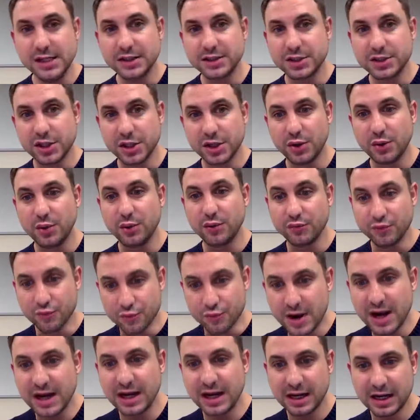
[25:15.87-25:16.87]
to
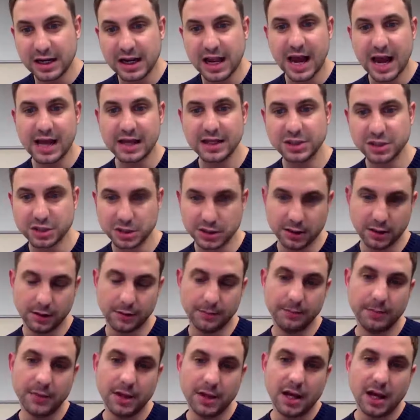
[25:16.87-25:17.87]
re-engage
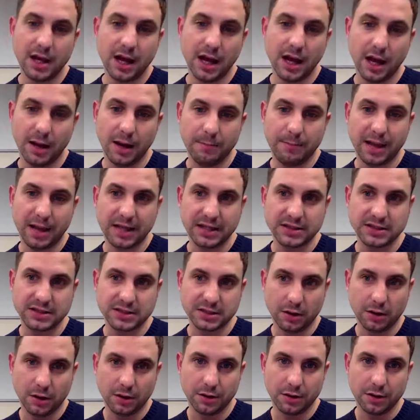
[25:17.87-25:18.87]
them uh,
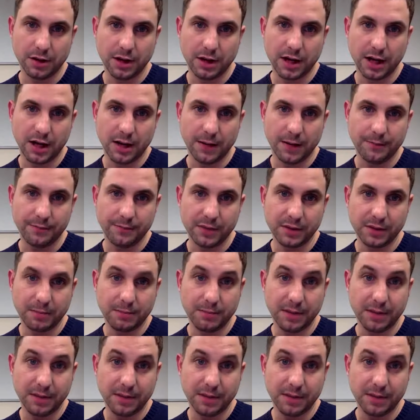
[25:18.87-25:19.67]
based on um,